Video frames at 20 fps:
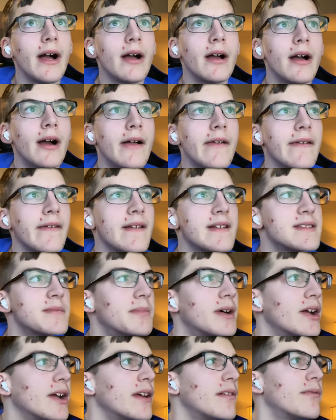I think that's
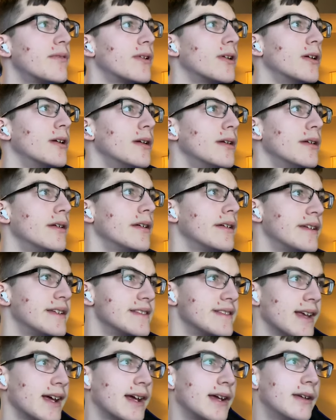about it for
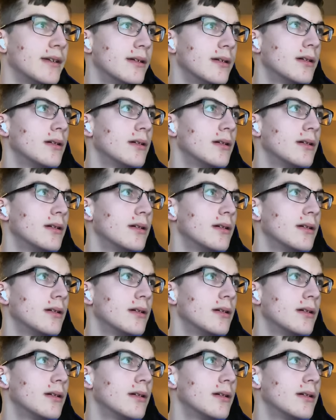design.